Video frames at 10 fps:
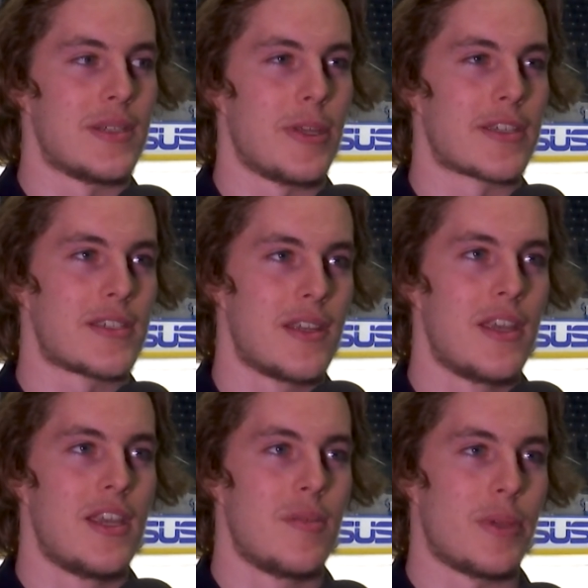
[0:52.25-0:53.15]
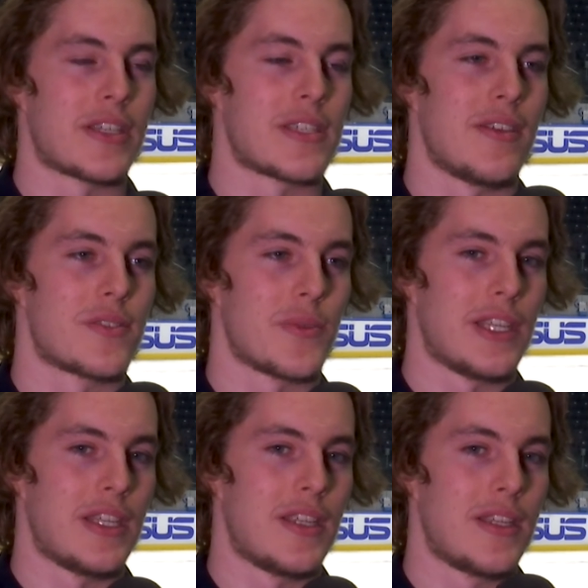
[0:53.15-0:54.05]
He makes big saves when we
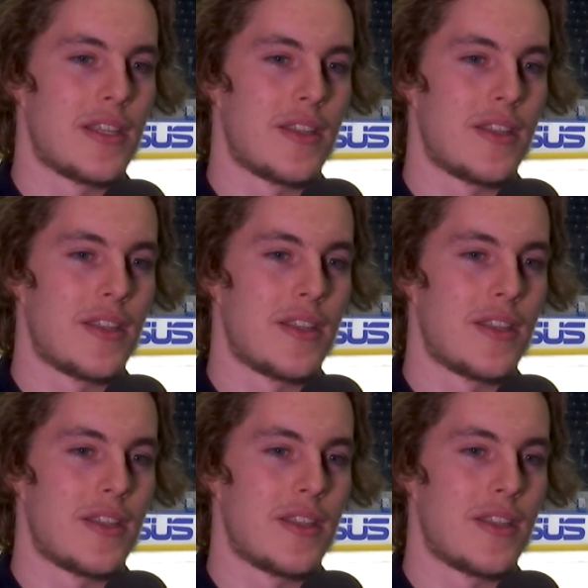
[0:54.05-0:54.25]
need it,